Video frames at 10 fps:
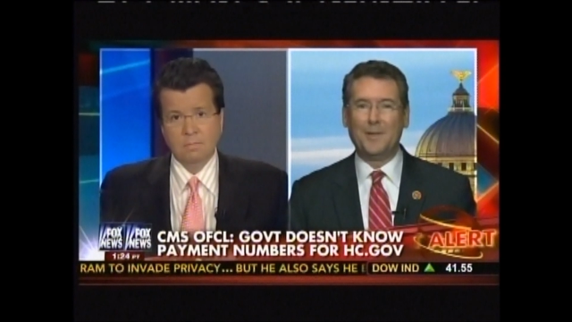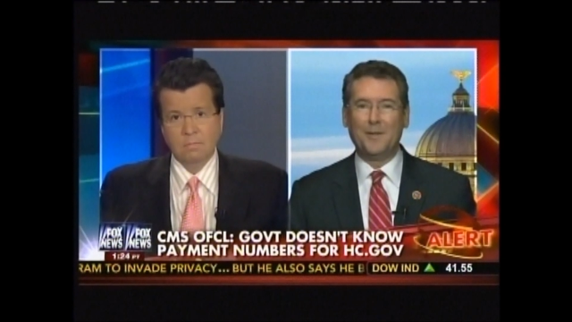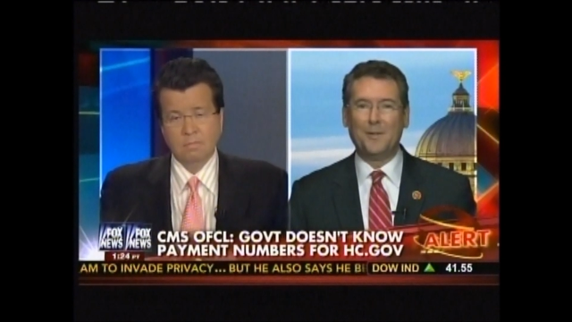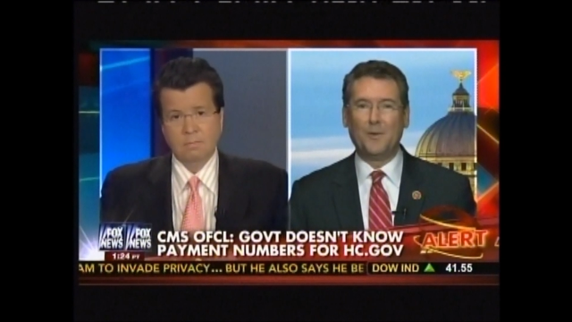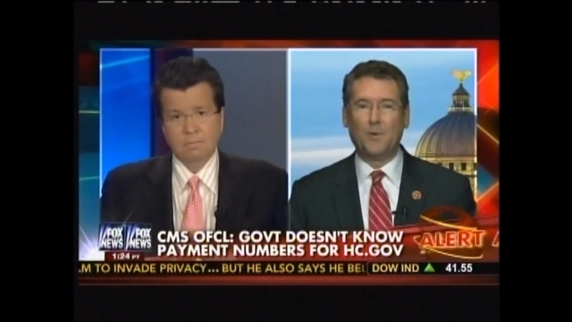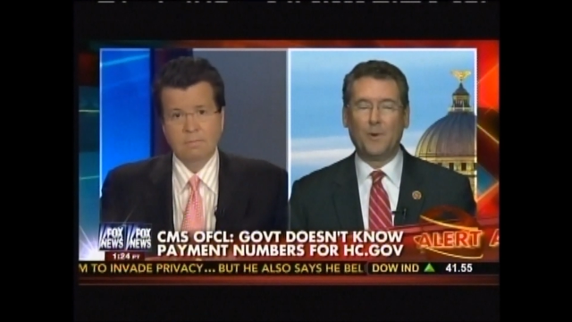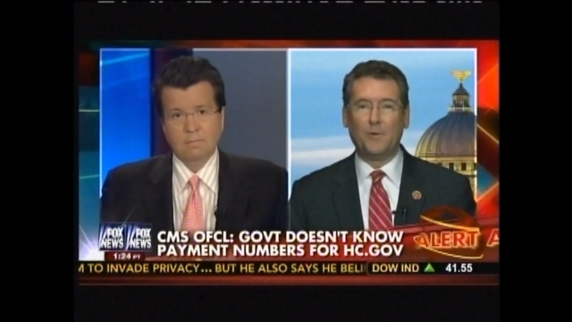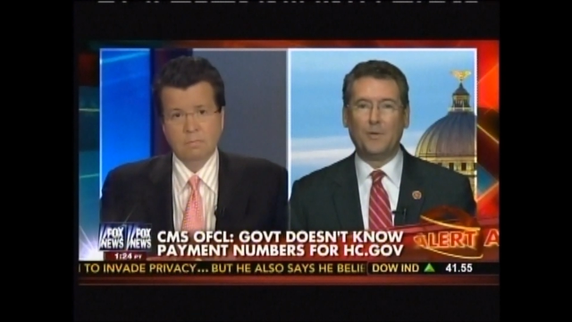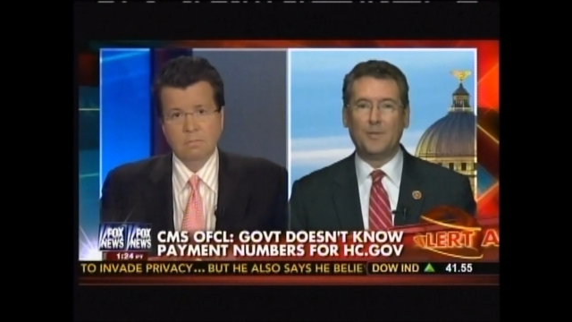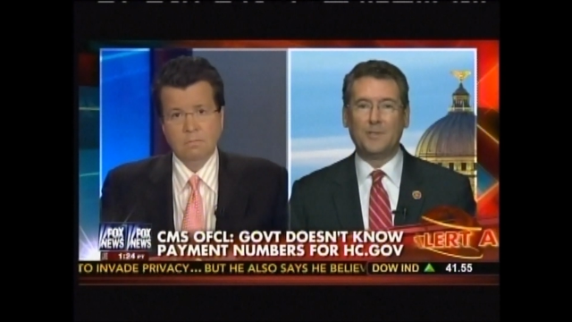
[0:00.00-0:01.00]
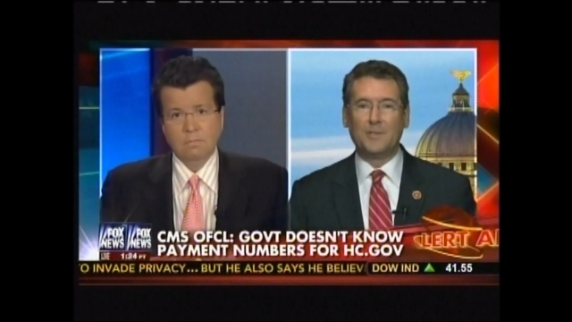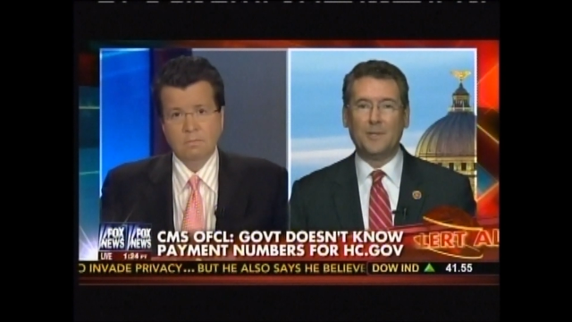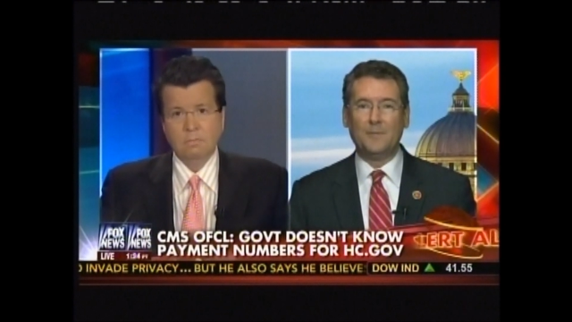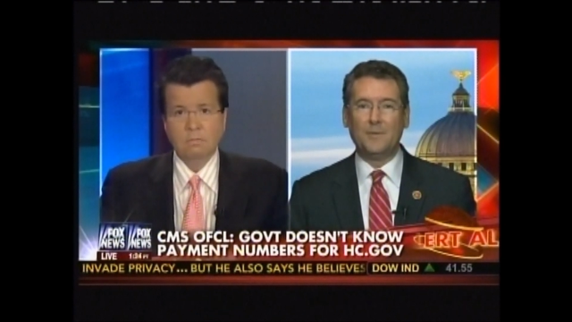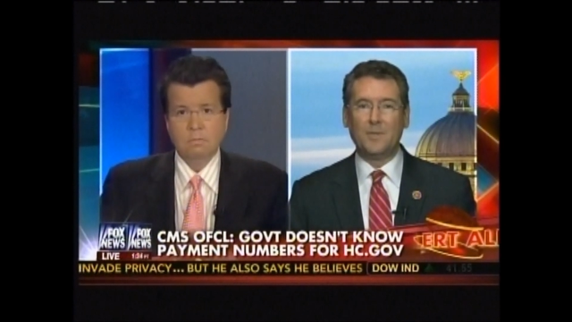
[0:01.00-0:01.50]
Speaker 1: Neil. Or, or you could just
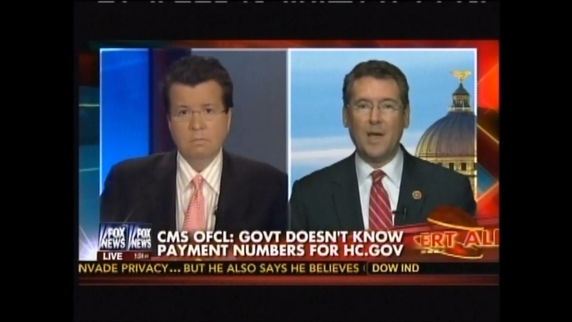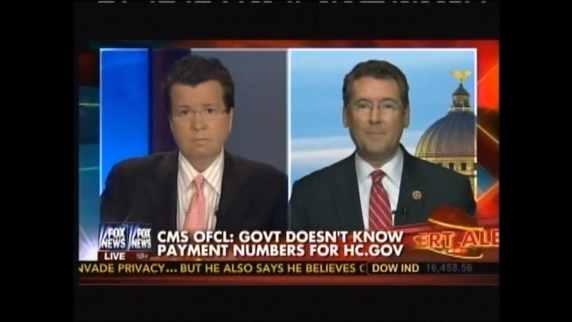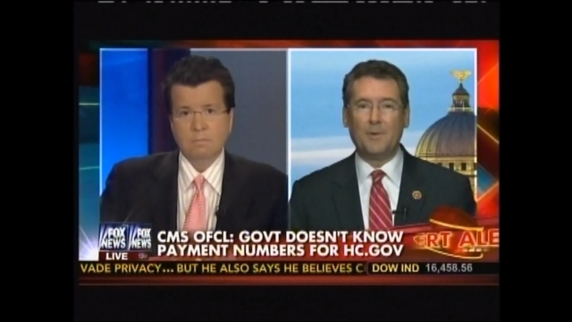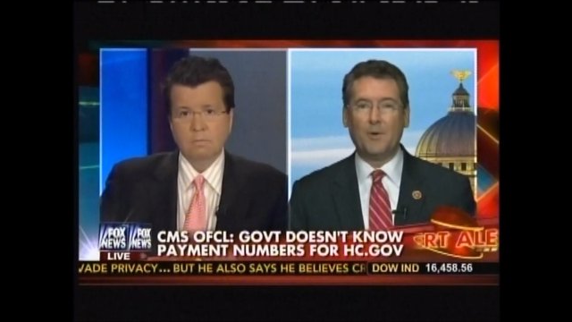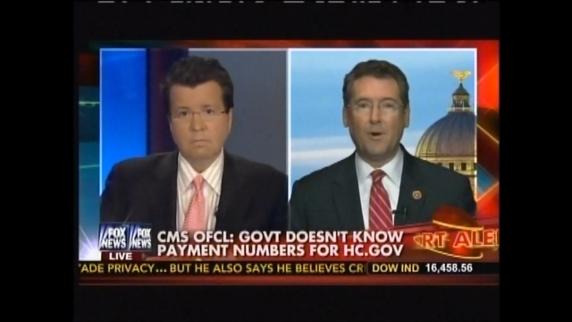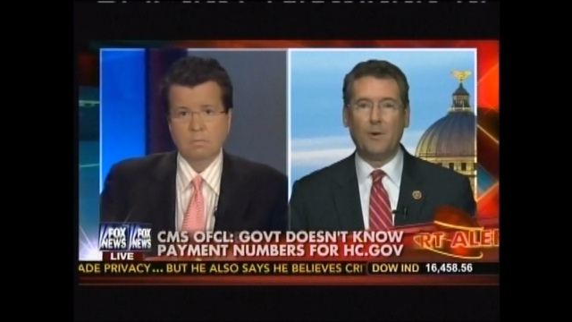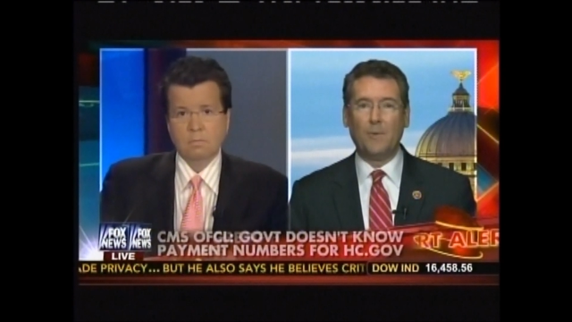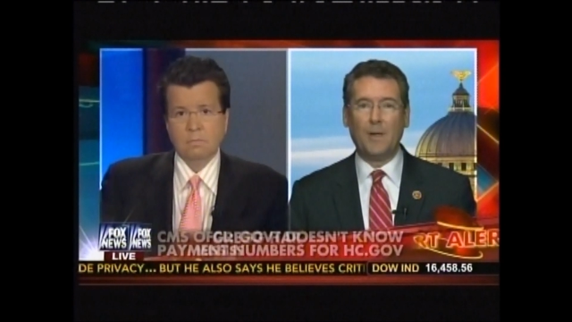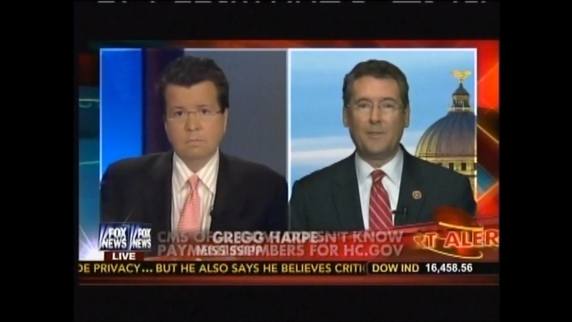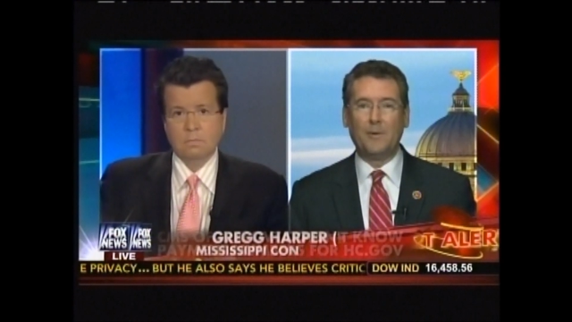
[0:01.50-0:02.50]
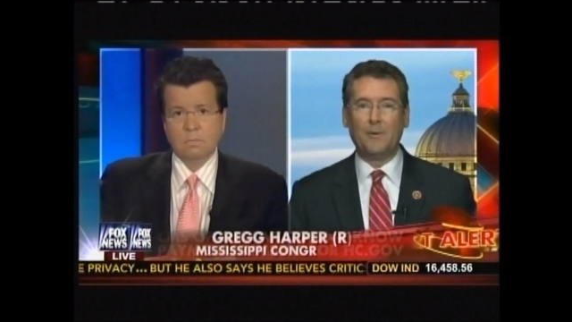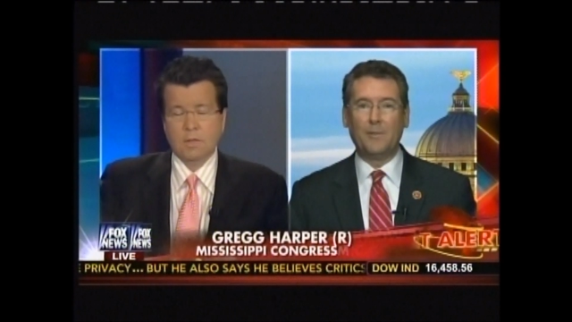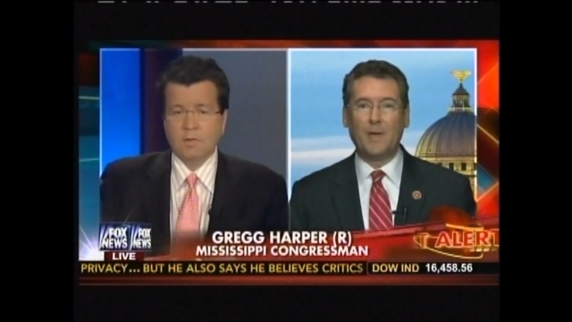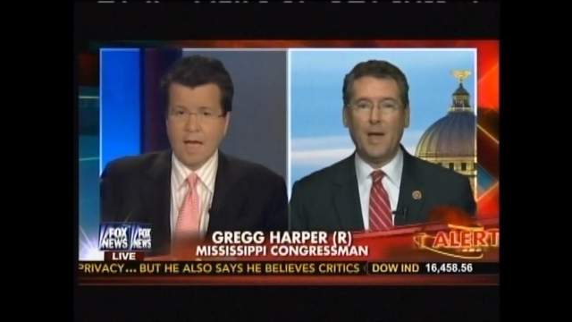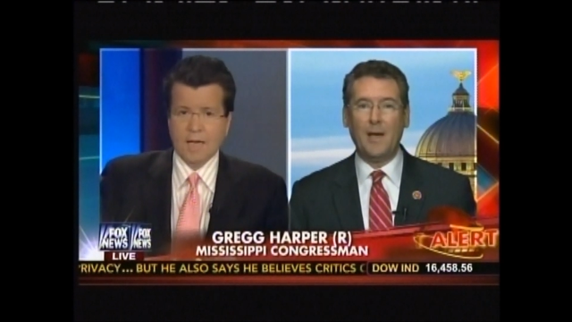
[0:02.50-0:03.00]
leave the shopping cart right there on
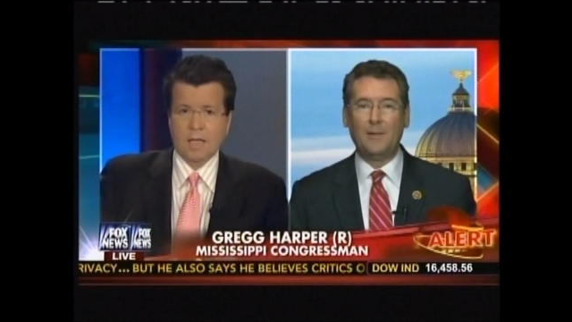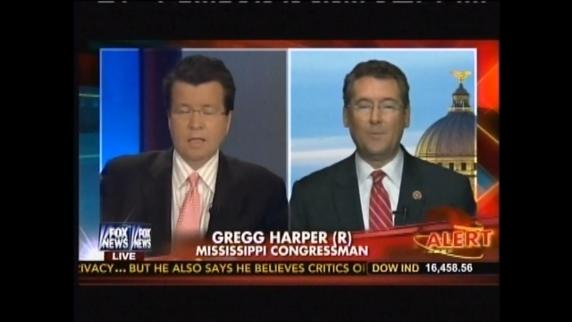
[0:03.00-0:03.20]
the exactly.